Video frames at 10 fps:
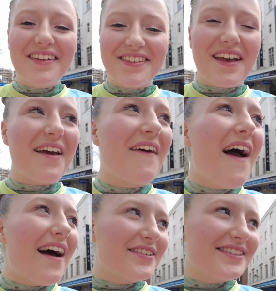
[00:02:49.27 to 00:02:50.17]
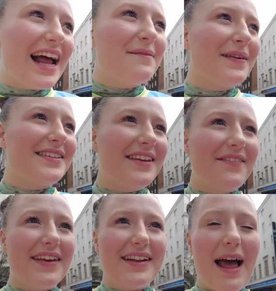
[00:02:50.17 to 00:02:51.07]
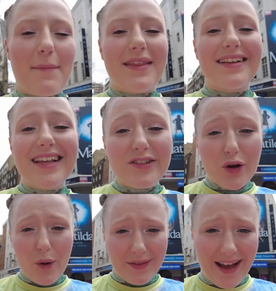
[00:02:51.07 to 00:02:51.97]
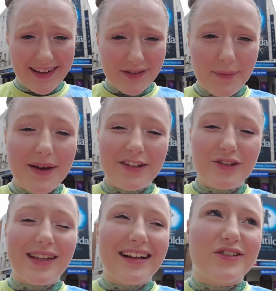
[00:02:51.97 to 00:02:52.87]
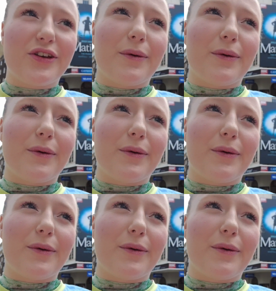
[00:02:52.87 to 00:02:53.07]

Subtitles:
So just handed my CV in there, but they said to go online, so I'm gonna do that too.